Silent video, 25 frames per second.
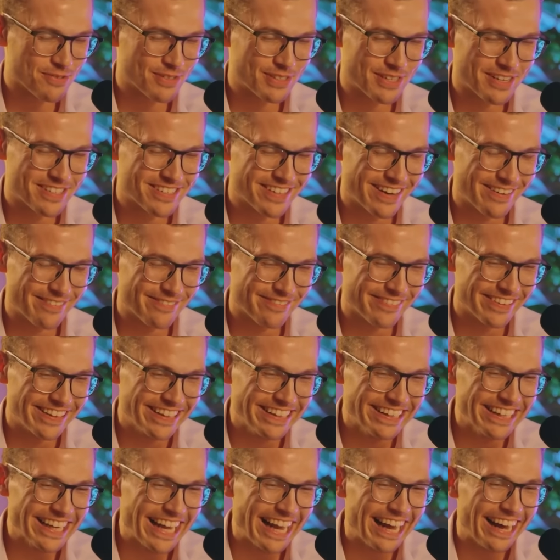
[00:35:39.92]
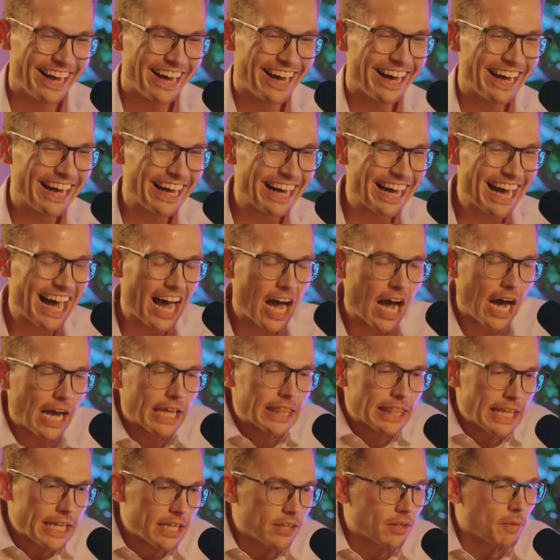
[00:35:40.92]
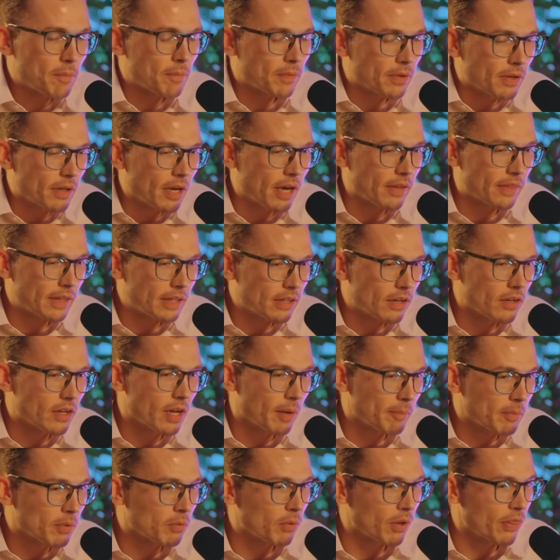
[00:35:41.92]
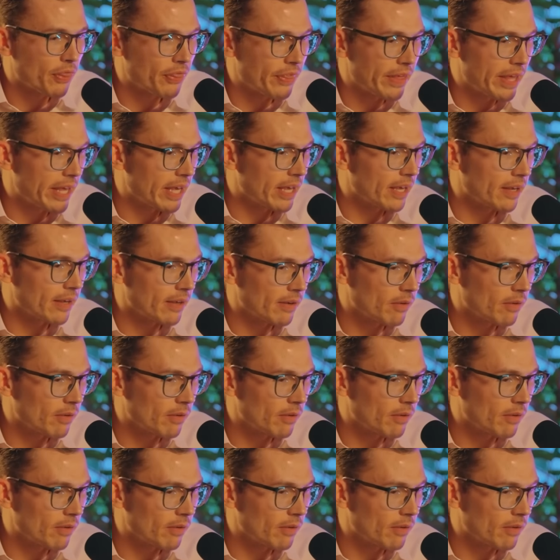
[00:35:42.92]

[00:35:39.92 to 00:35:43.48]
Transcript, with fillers: ones are tough. I think the number one thing,